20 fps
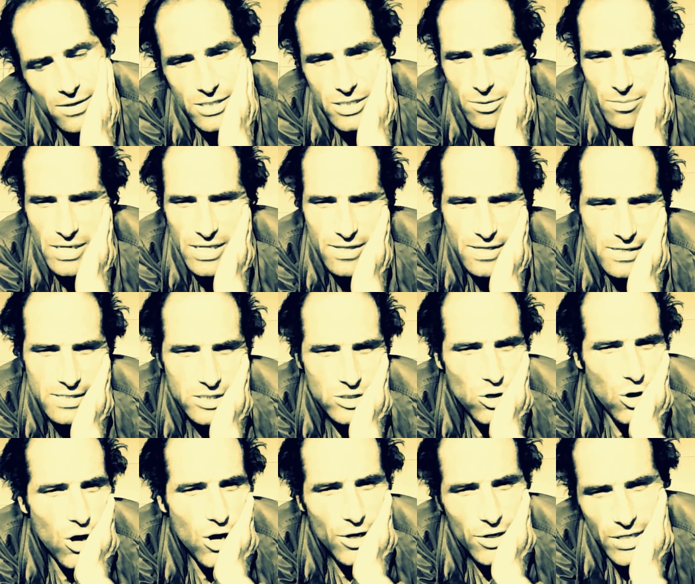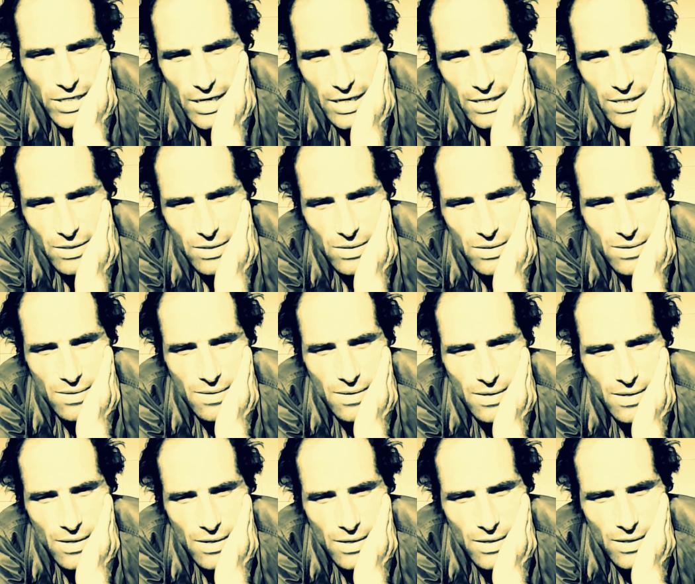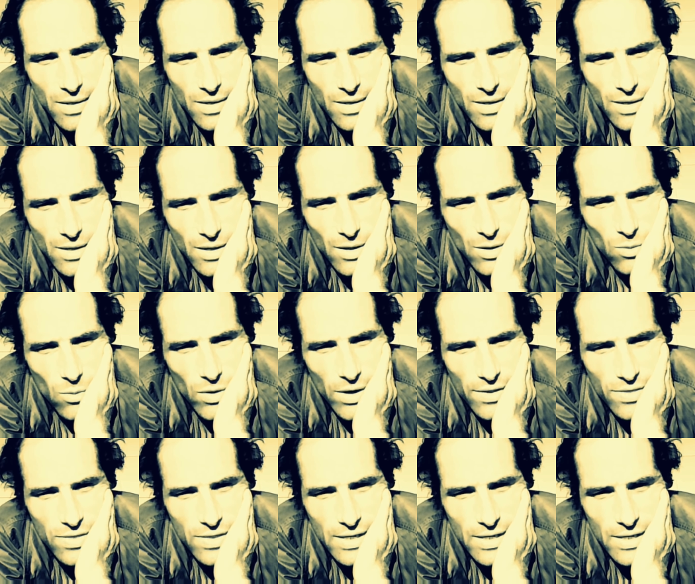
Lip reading: There's so many things that are done with